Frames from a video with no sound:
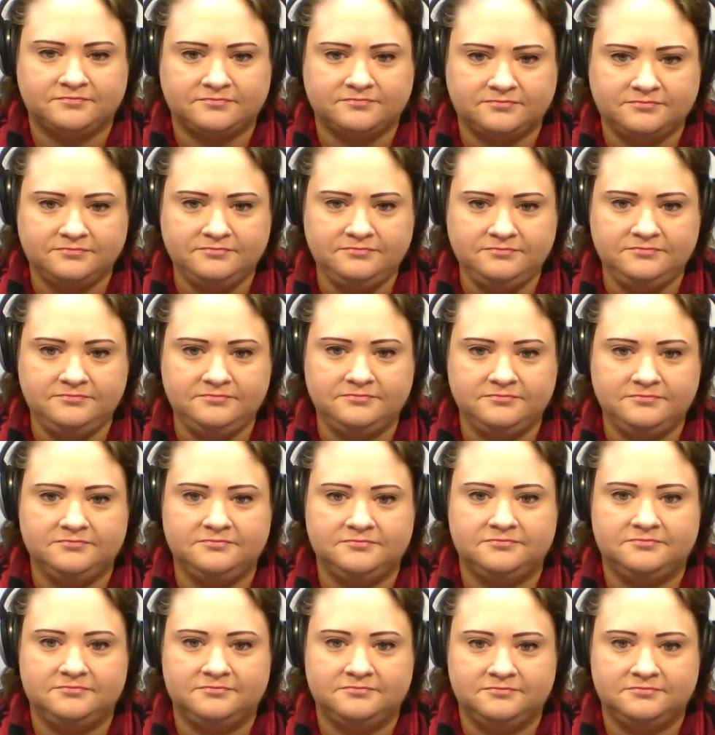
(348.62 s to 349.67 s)

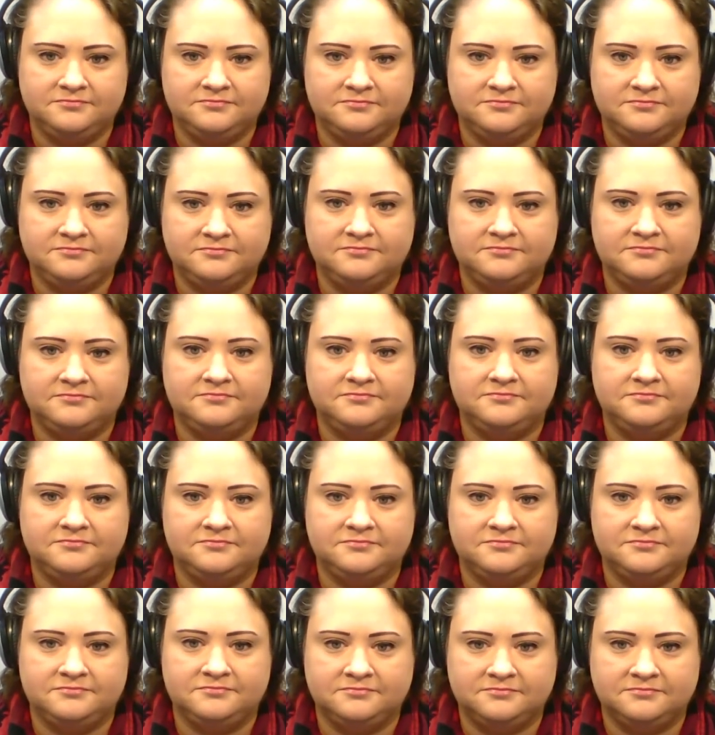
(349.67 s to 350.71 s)

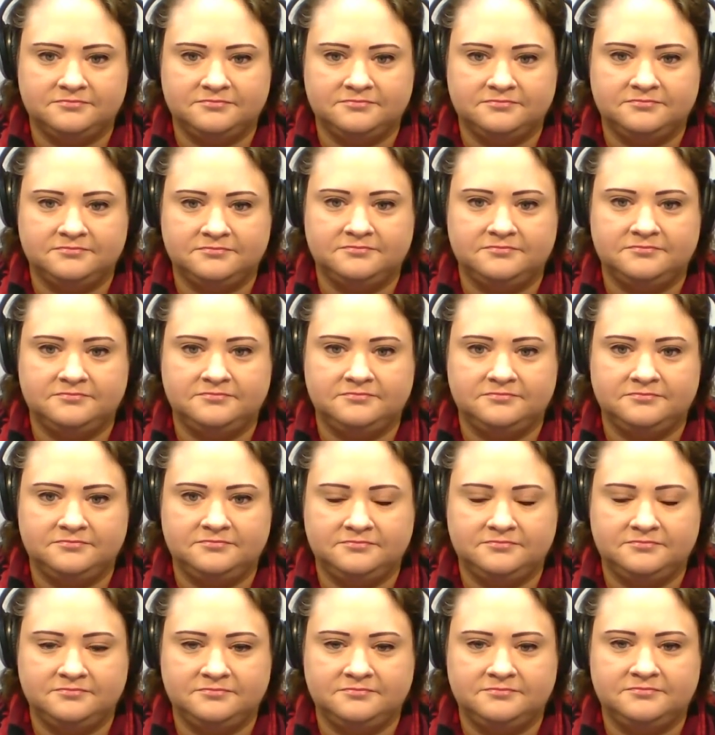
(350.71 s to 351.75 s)

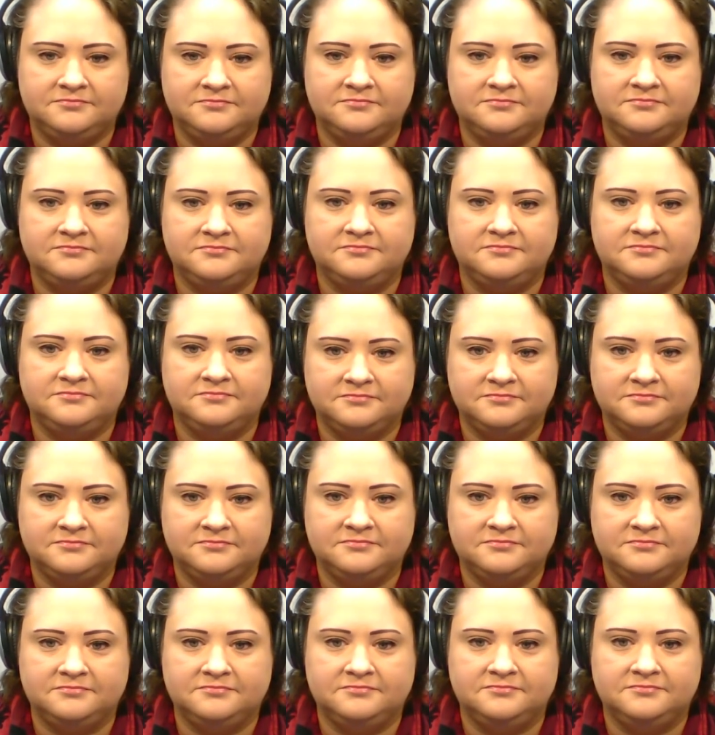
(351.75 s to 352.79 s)

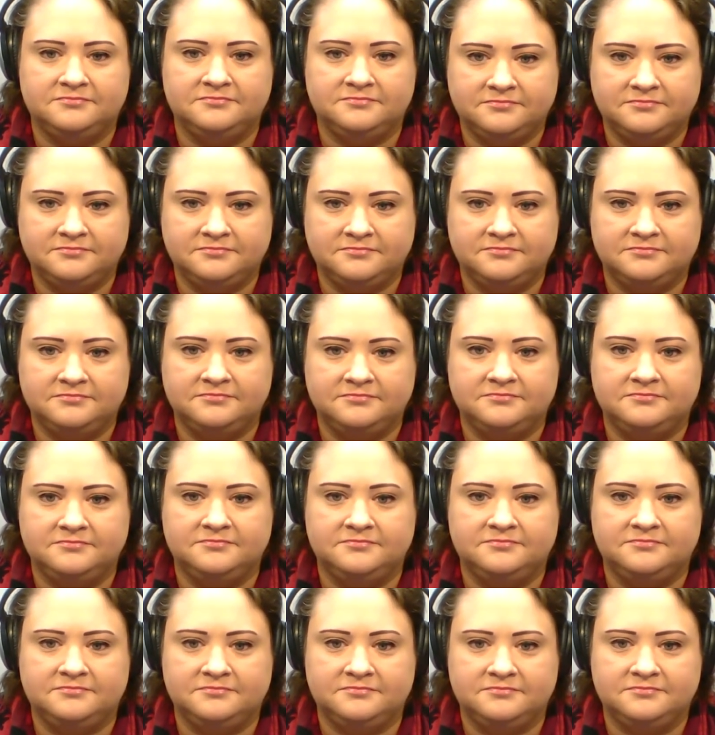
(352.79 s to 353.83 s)

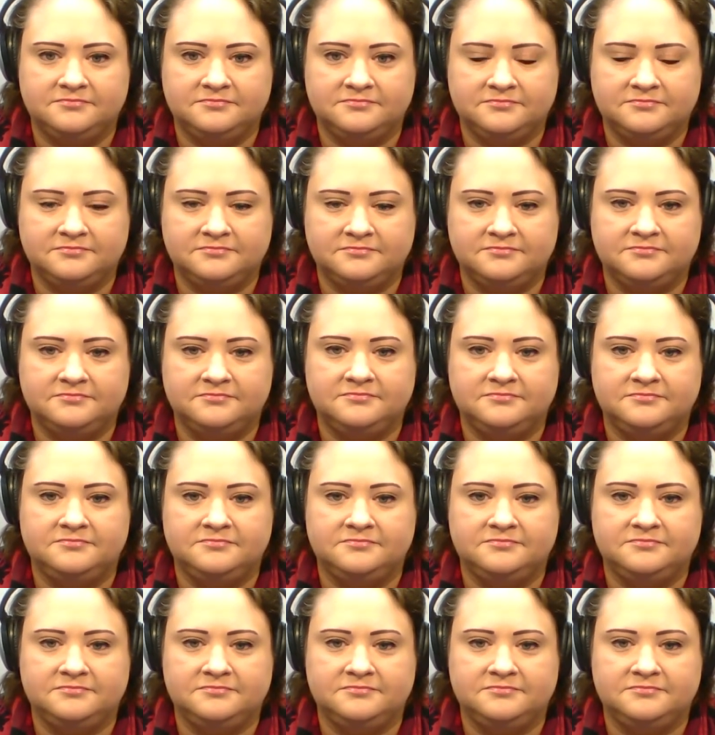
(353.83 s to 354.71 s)
No words are spoken by the person on screen.